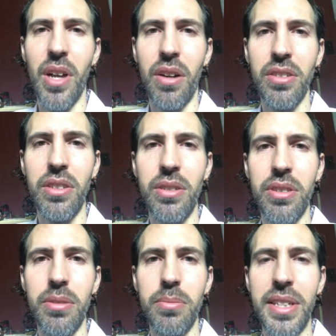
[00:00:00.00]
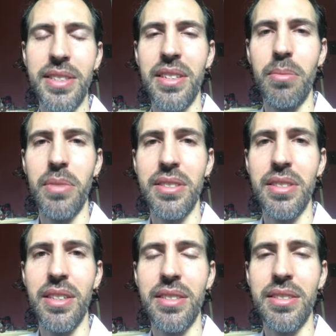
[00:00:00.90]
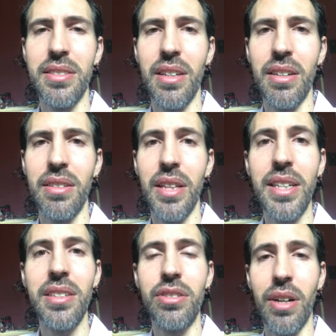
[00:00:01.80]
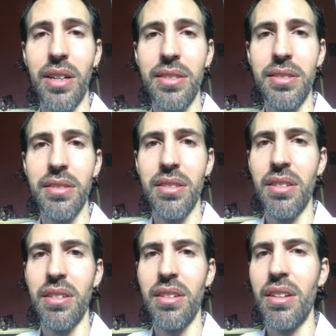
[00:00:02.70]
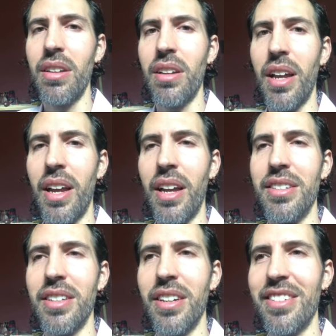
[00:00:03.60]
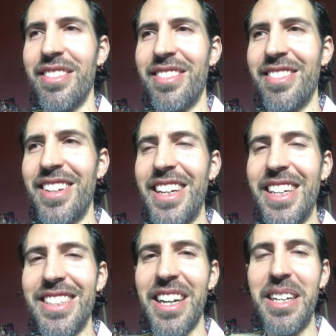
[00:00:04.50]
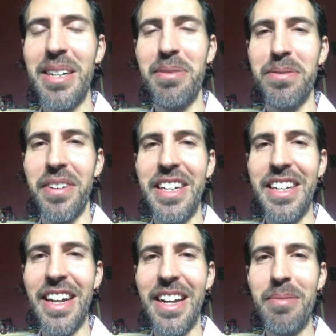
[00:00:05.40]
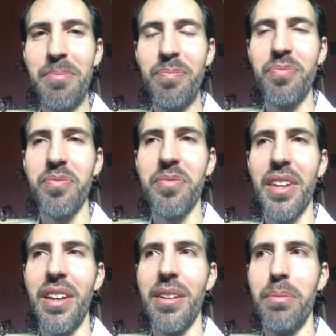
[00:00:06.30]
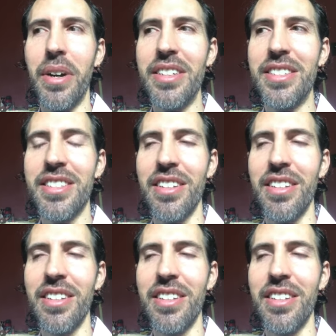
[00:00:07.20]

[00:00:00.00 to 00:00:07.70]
YouTube, his name is Lazy Dreads, and it's kind of a funny name, but